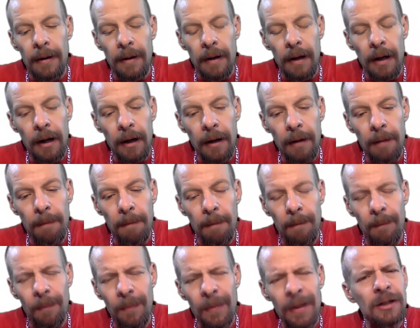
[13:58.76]
And
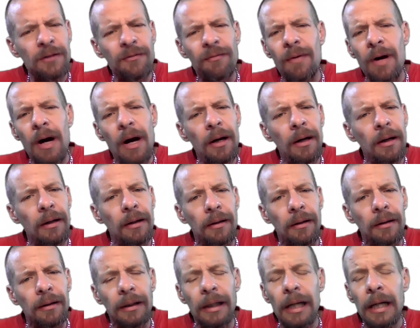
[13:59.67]
that's fine.
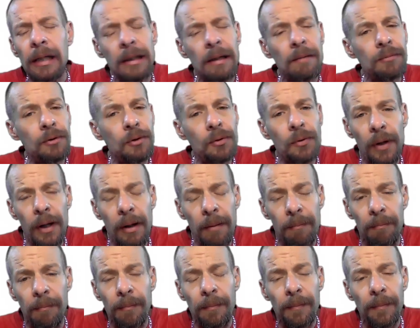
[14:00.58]
Let them do
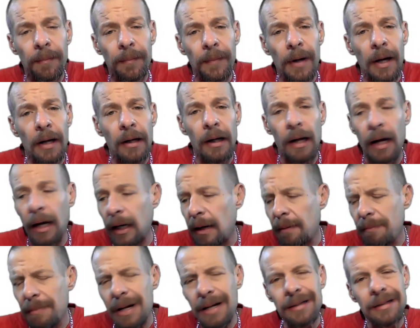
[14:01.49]
them. And
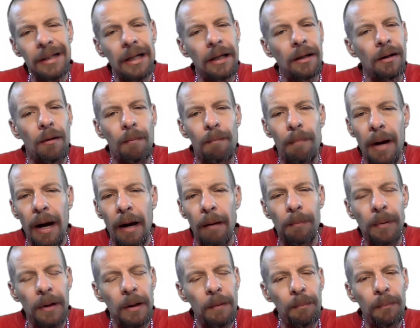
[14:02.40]
I'm not saying they're
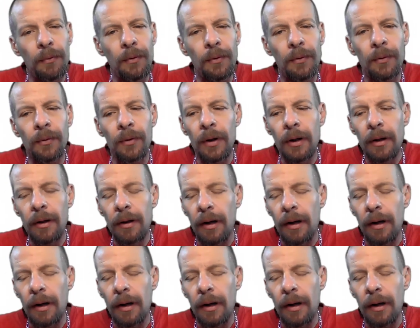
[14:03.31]
bad people.